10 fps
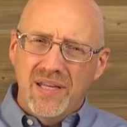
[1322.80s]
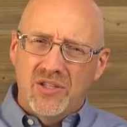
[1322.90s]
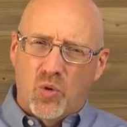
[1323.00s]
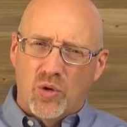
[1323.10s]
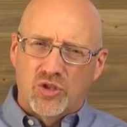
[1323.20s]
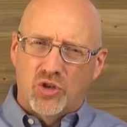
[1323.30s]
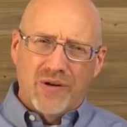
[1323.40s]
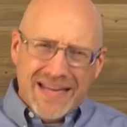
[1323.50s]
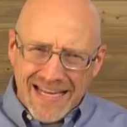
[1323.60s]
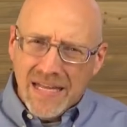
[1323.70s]
he
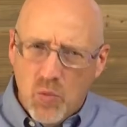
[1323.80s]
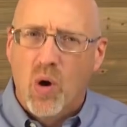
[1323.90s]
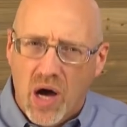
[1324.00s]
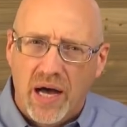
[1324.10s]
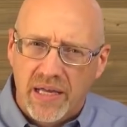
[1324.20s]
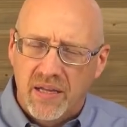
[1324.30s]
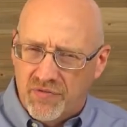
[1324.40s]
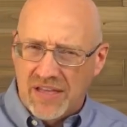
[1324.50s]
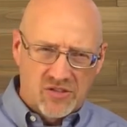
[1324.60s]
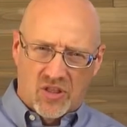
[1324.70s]
torture anyone
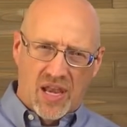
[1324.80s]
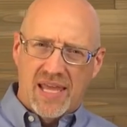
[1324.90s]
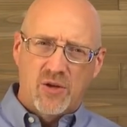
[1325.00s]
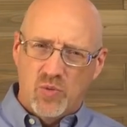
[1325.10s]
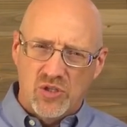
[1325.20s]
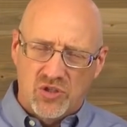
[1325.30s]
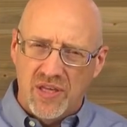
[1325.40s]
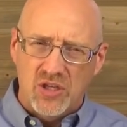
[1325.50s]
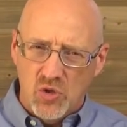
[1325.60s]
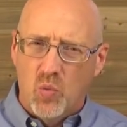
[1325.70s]
if that's the language
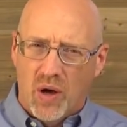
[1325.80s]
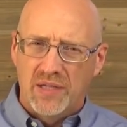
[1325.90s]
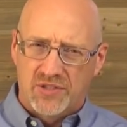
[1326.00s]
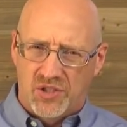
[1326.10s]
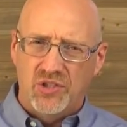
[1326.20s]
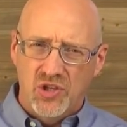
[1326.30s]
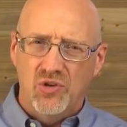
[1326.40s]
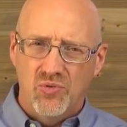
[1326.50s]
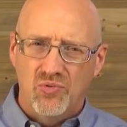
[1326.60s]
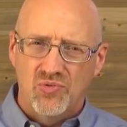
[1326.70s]
that you want to
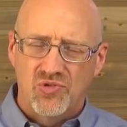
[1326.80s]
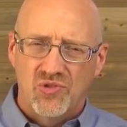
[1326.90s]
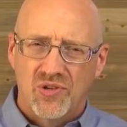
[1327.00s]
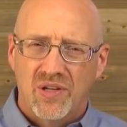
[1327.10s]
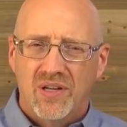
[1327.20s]
use?